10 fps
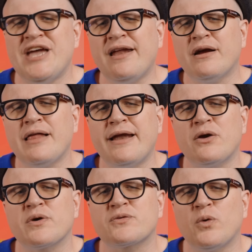
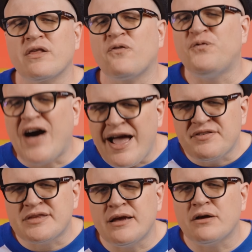Airliner was one of the
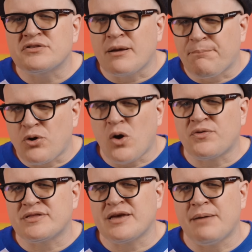five singles that broke
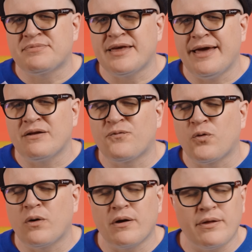the top ten
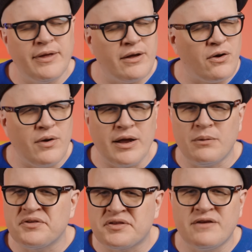for the
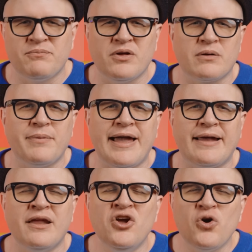incredible Steve Miller
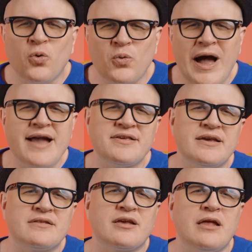Band,
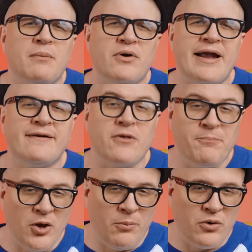rising to number eight on the
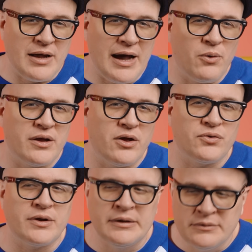Billboard Hot one
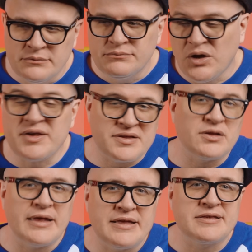hundred, you know, as
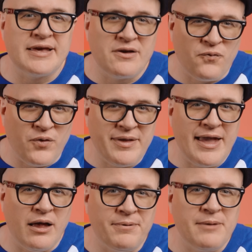the lead single from
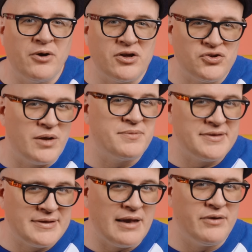the L P Book of Dreams
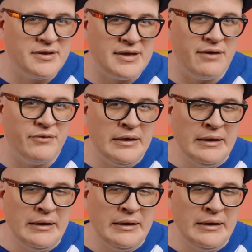in seventy-seven.